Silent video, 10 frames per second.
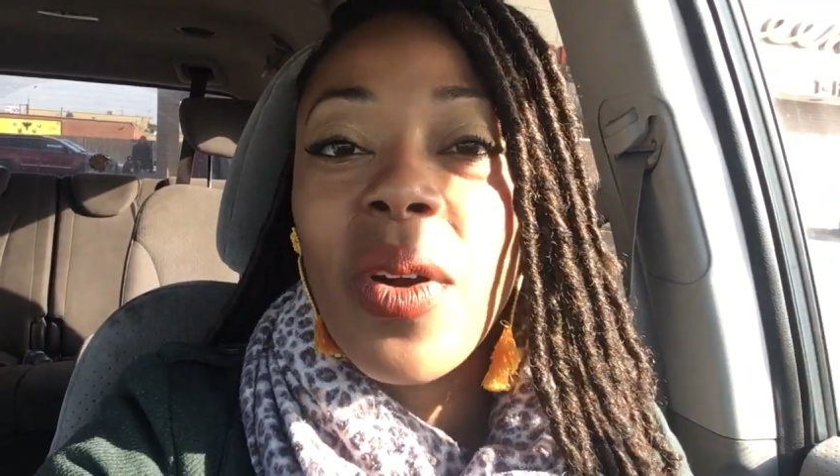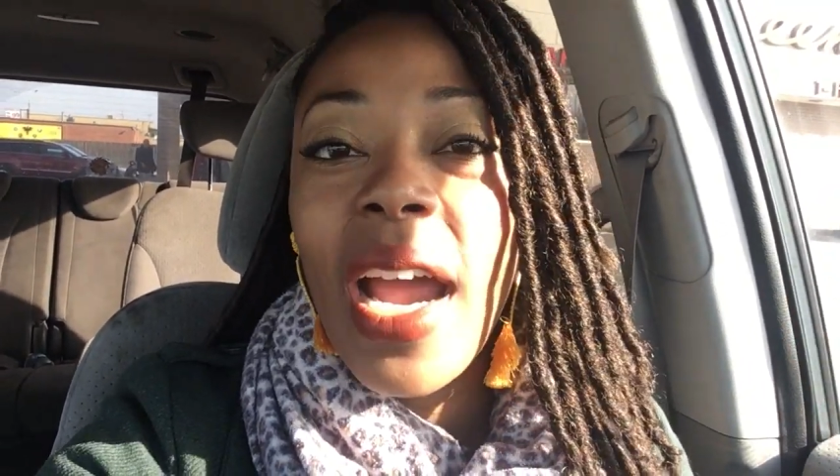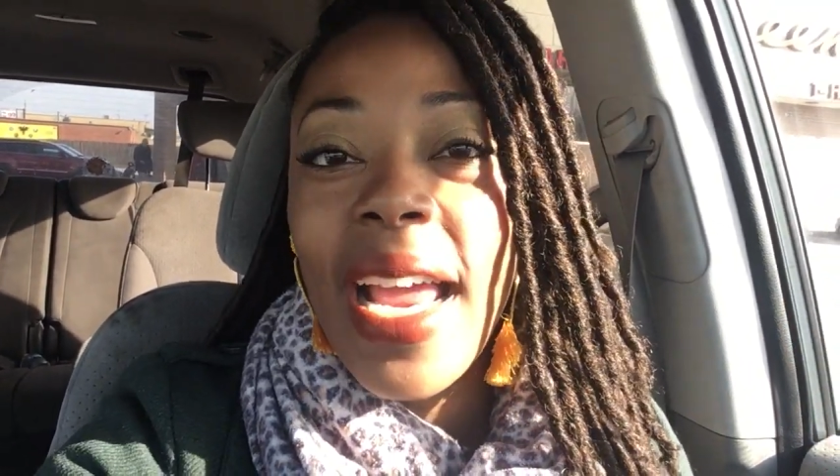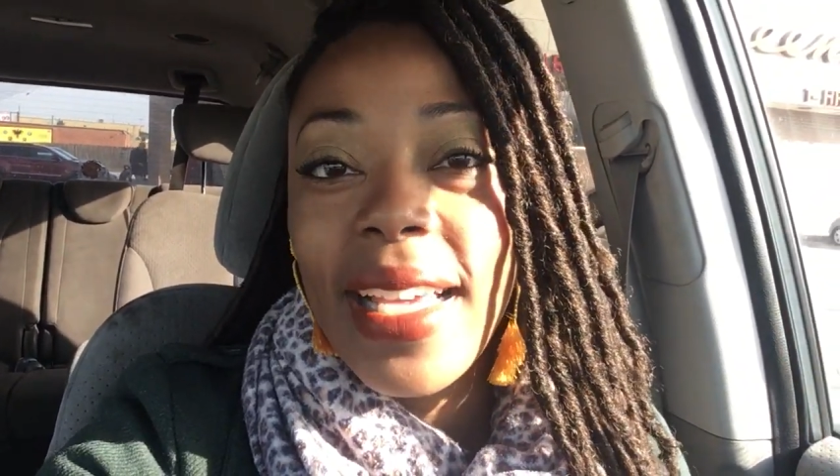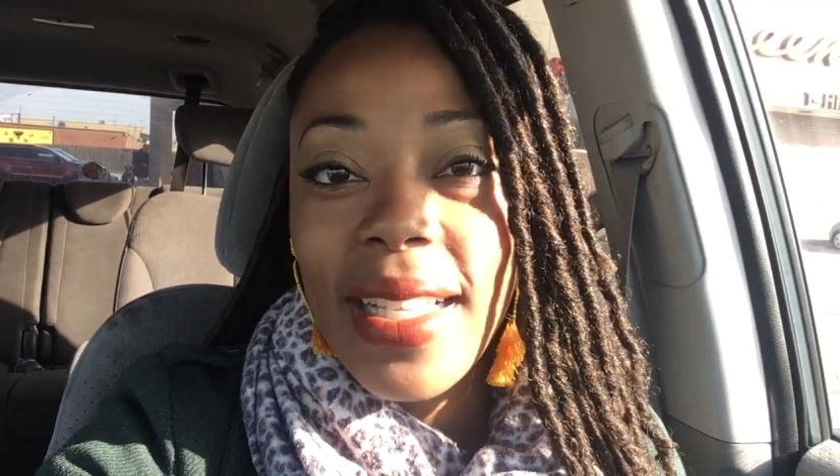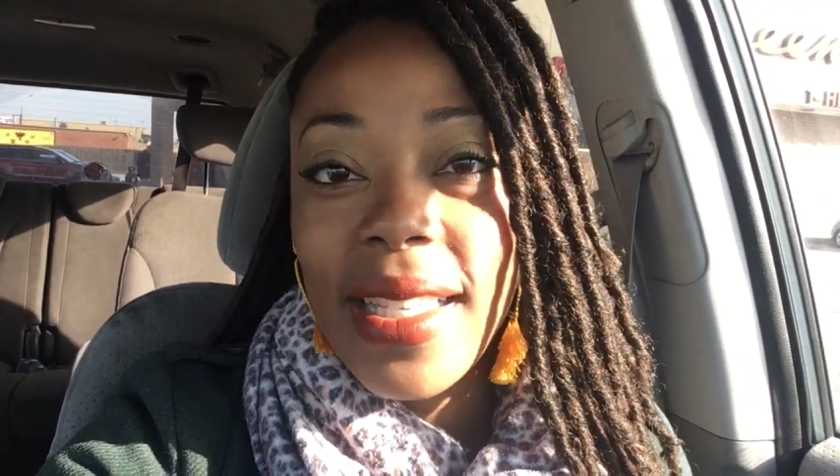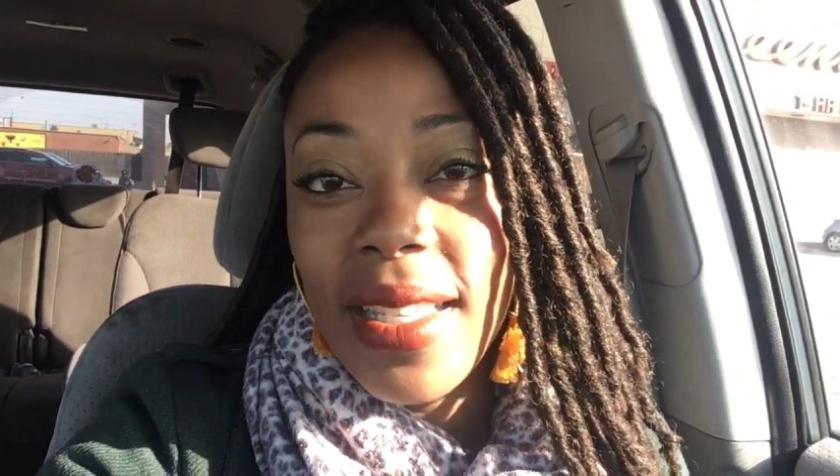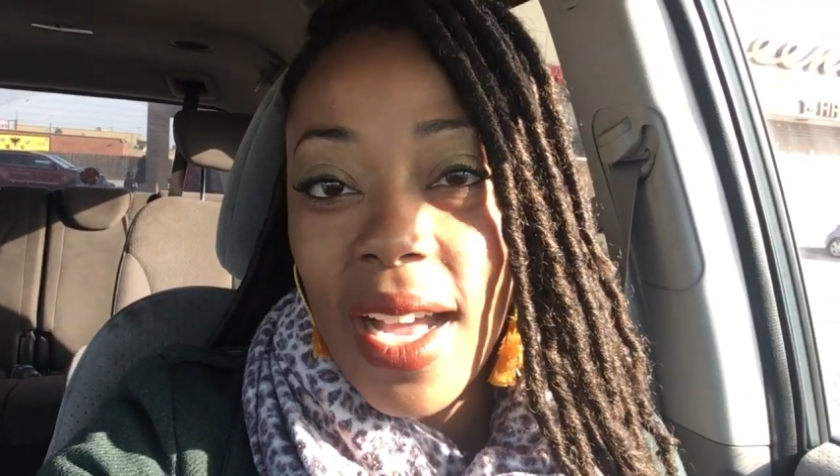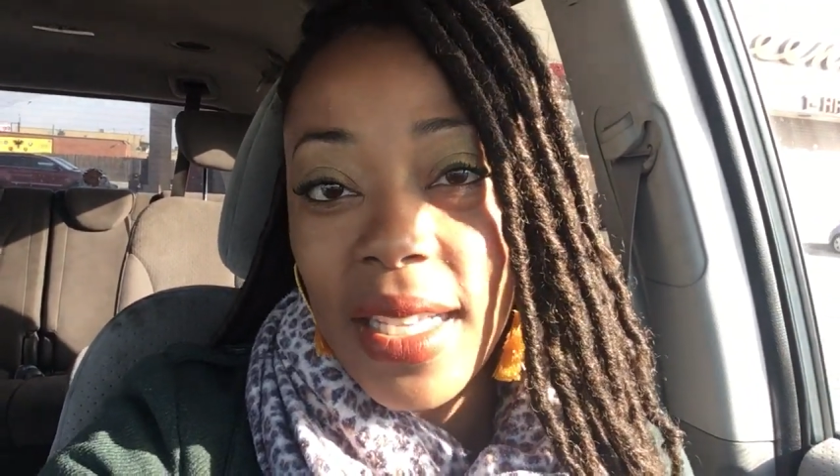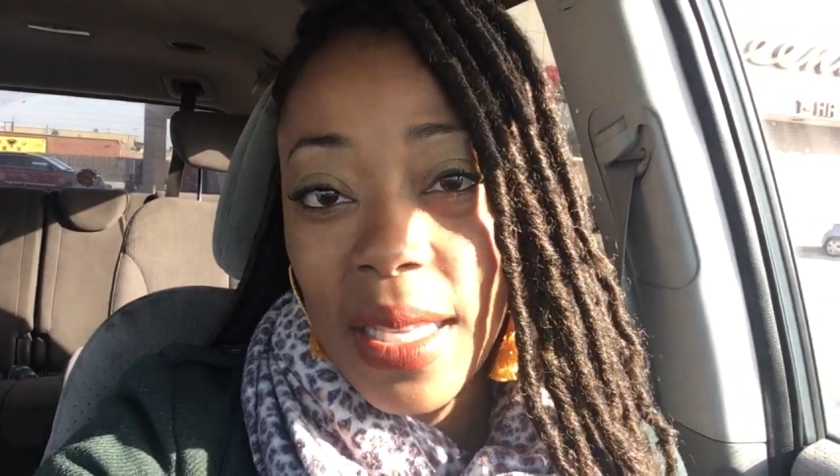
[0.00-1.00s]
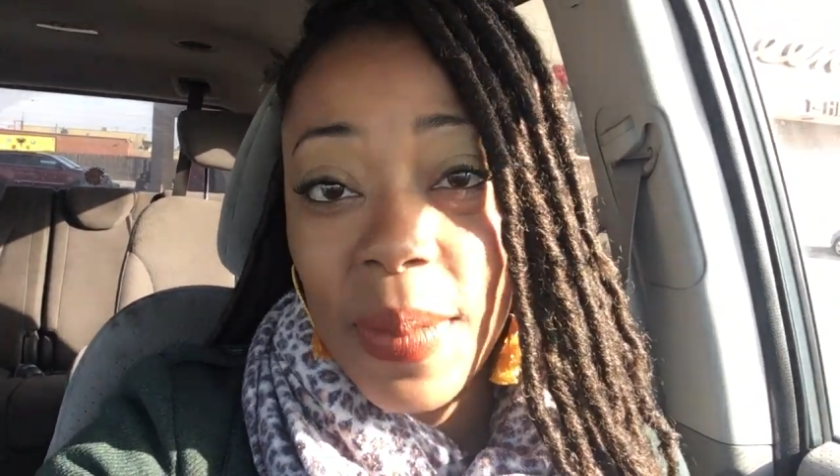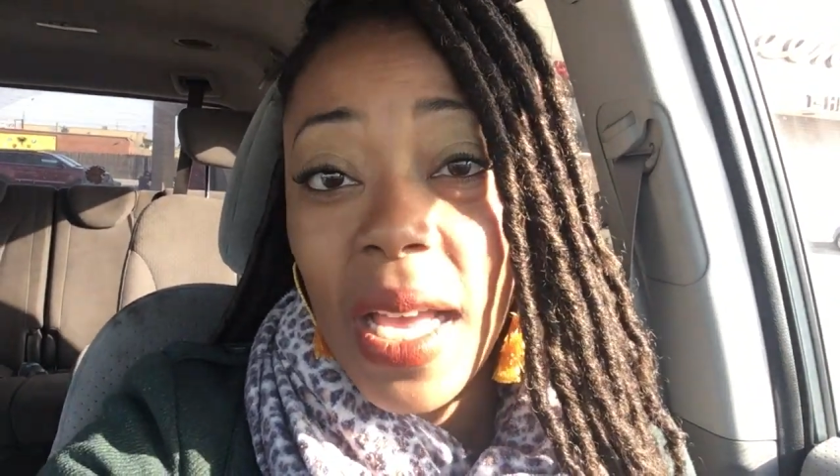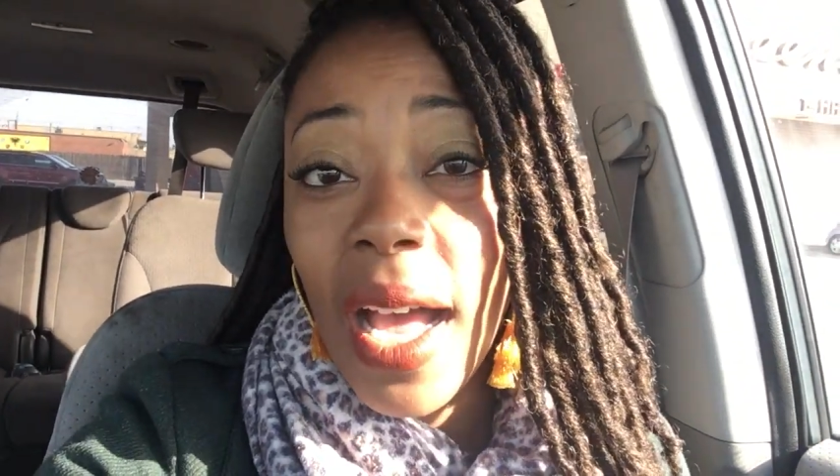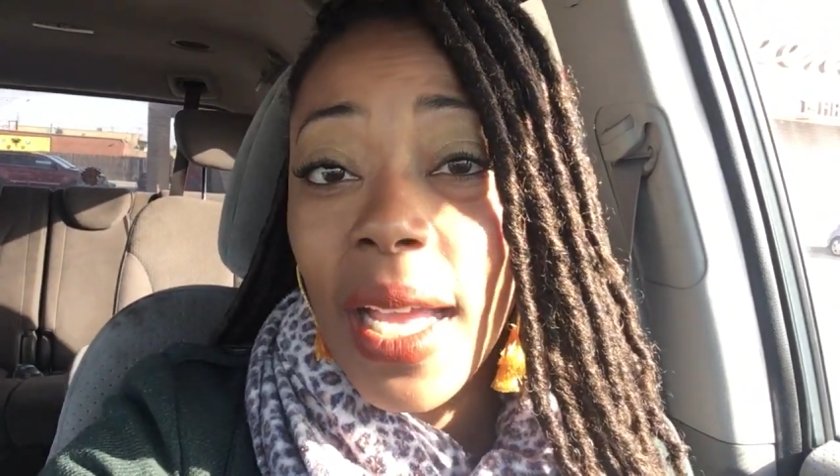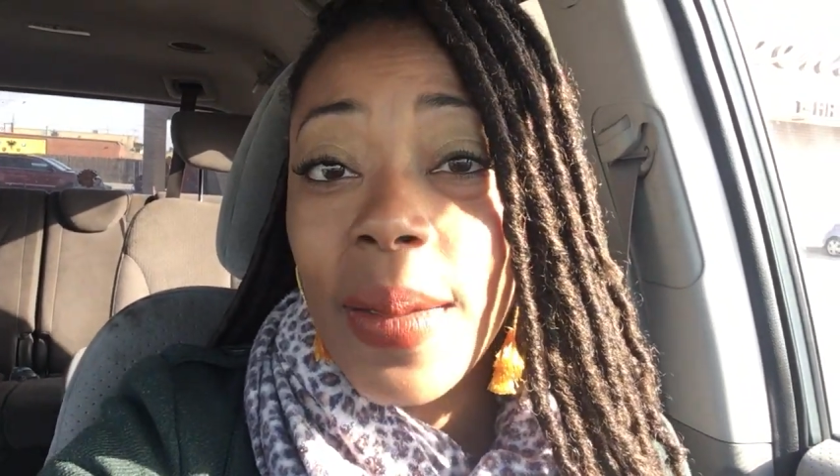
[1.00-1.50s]
where I get stuck
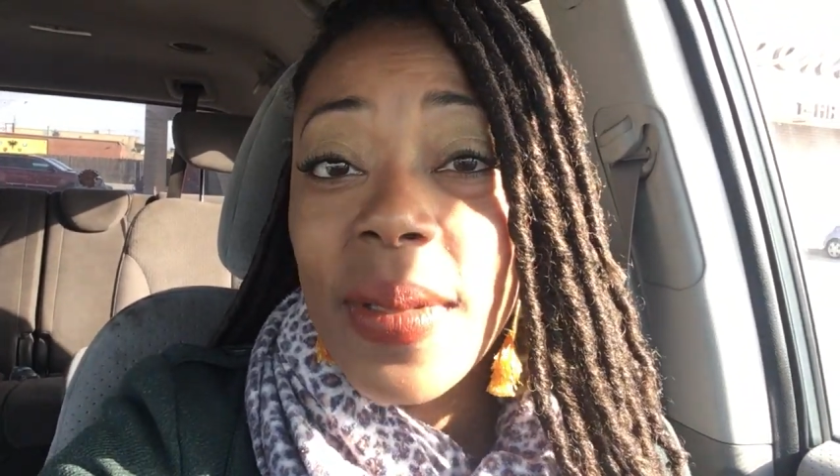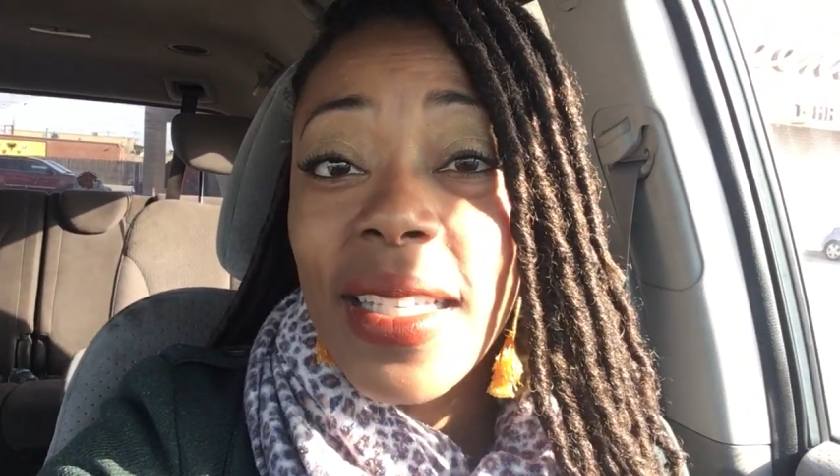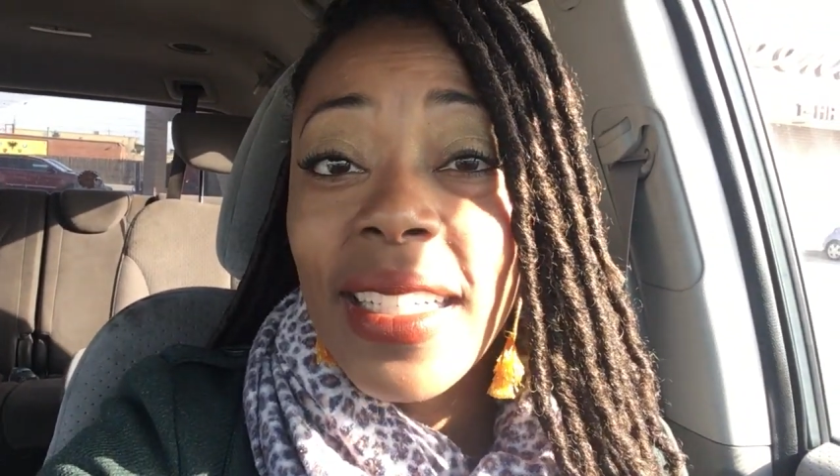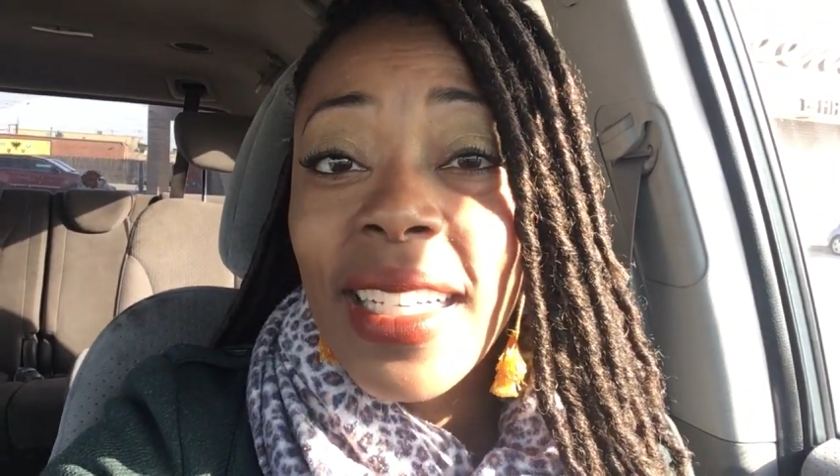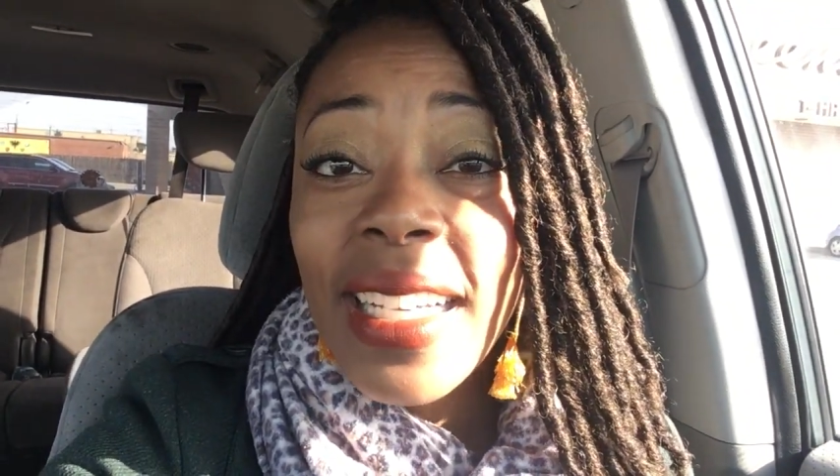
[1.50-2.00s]
sometimes."